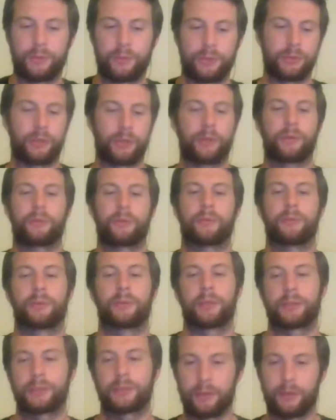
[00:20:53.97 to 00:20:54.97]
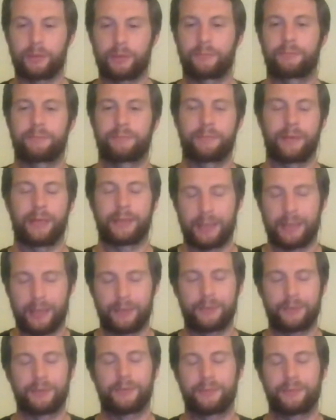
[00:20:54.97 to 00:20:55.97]
It's not a, it
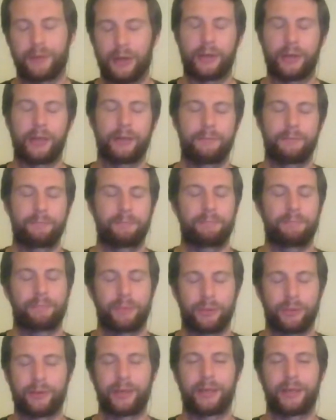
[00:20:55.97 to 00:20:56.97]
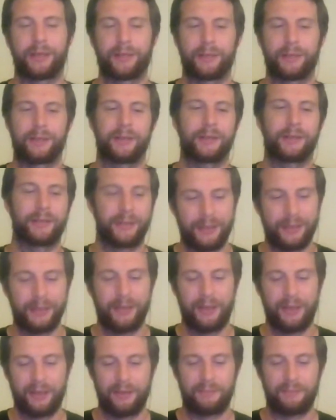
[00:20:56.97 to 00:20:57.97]
sounds very boring and
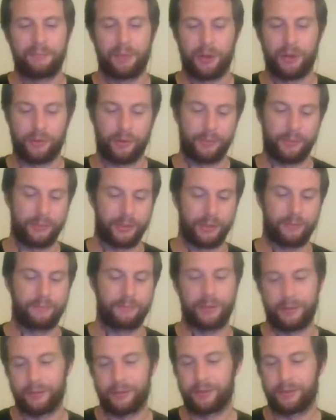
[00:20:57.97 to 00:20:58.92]
monochrome stuff, but